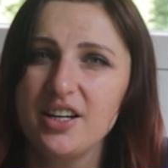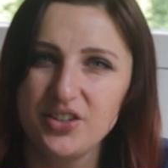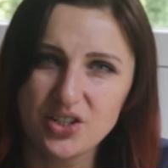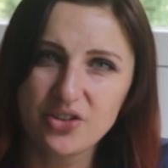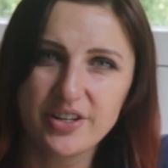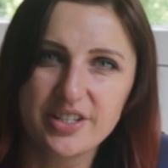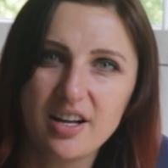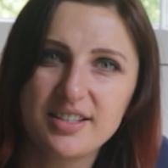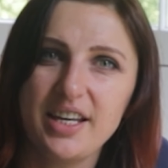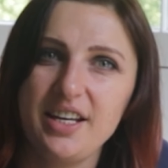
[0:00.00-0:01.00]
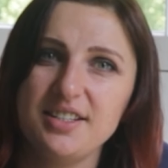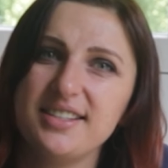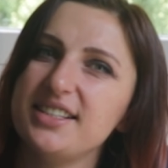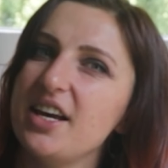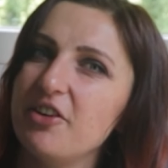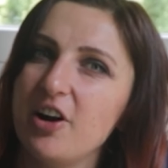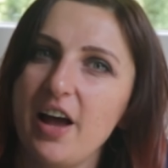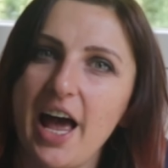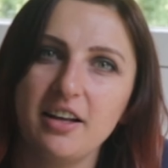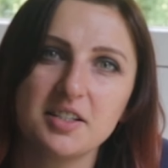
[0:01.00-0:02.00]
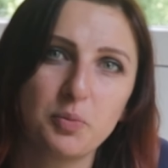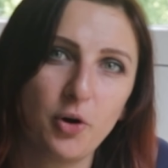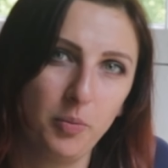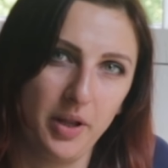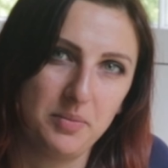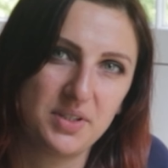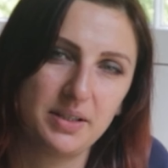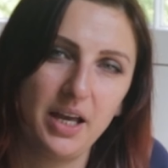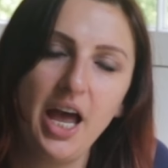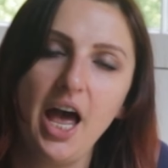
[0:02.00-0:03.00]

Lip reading: This results in several health problems.